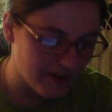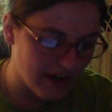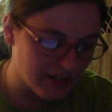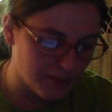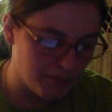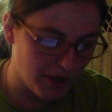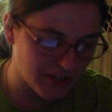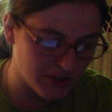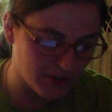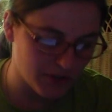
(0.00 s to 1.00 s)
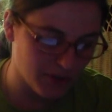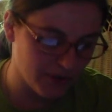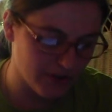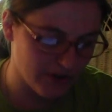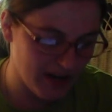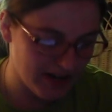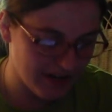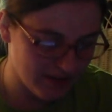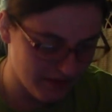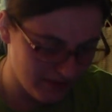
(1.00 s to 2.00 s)
Knight's Buster Sword
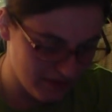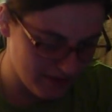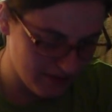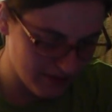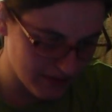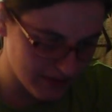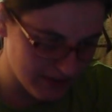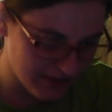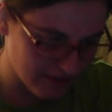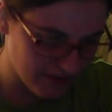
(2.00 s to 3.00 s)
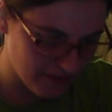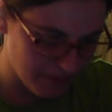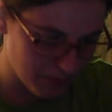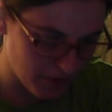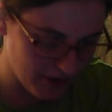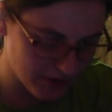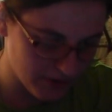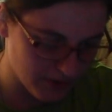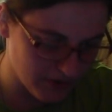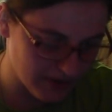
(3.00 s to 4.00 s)
Dragon. This is different from
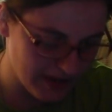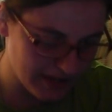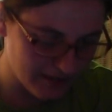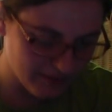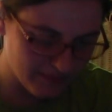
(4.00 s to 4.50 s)
Broadsword Dragon.